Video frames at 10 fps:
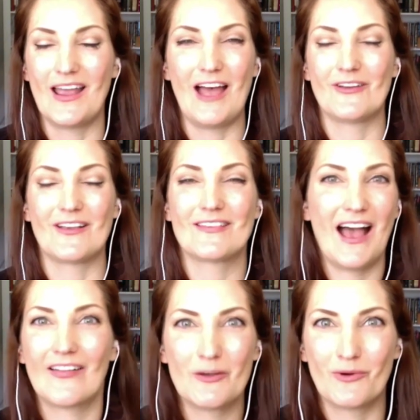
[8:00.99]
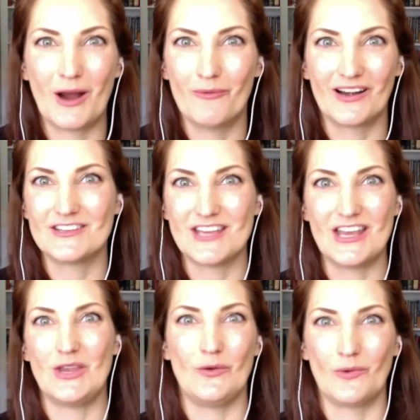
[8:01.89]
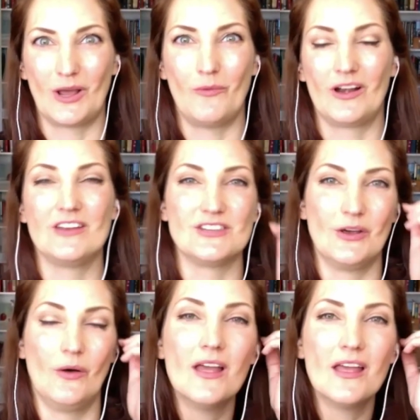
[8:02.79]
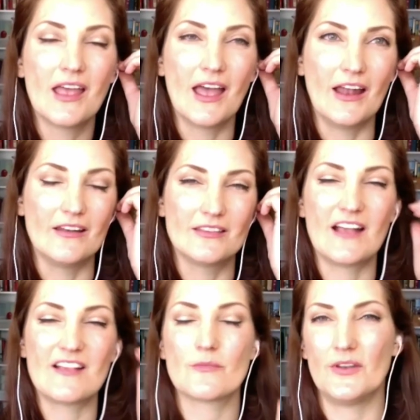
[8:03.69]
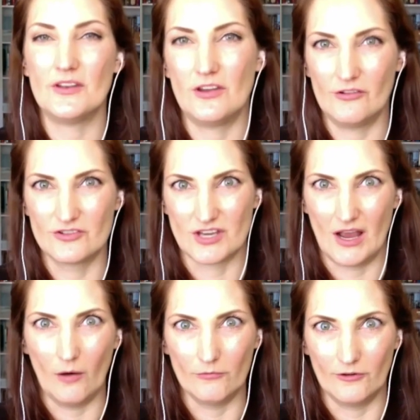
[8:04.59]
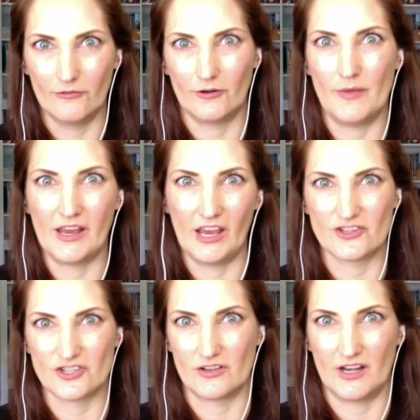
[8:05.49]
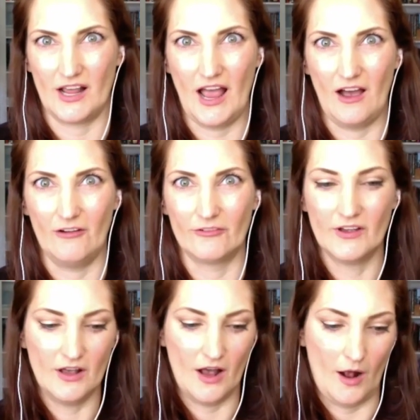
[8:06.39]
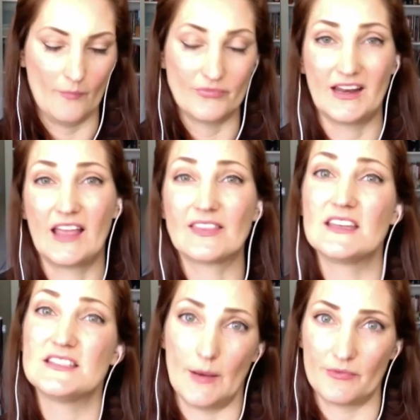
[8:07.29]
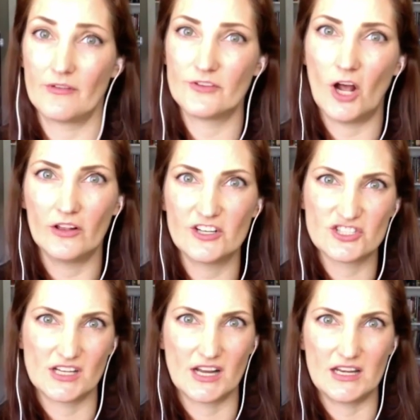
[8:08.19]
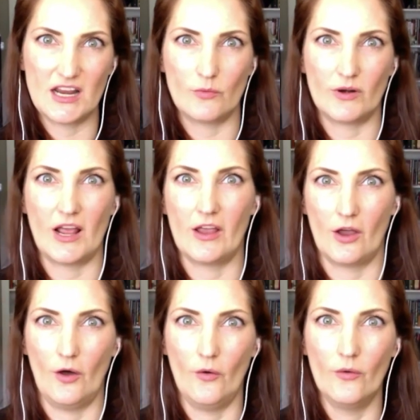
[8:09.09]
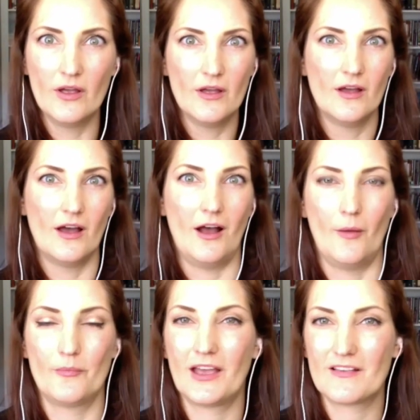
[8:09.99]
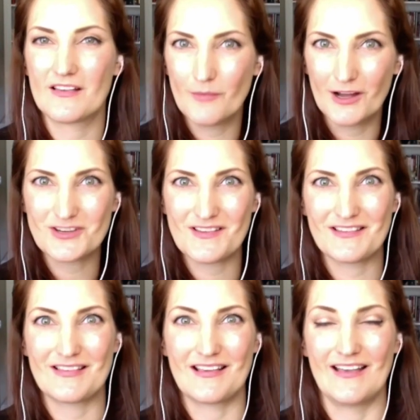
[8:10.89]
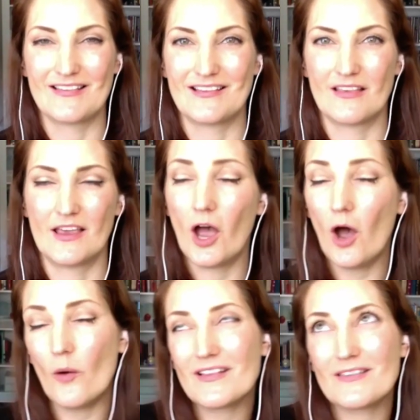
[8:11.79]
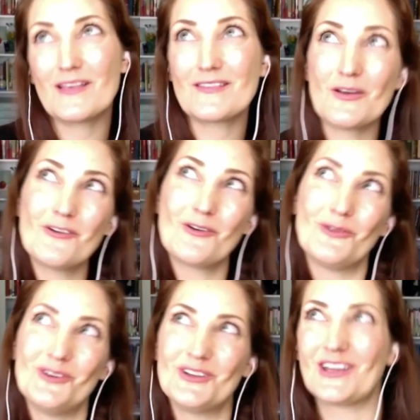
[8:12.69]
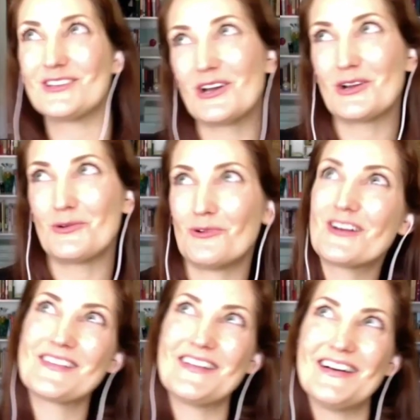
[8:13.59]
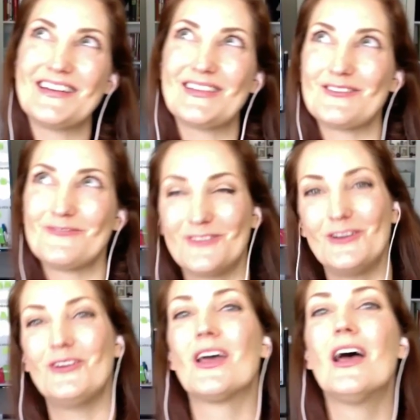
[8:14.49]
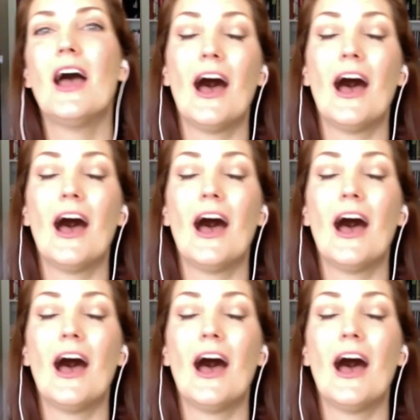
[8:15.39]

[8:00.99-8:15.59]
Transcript: I have exactly where I want to take you and what I want to do. And that's been hugely helpful for making sure that I have, that I get the depth of knowledge that I need when I go. Because as much as it's like, oh, it's so cool to get to go to Warsaw and eat the food.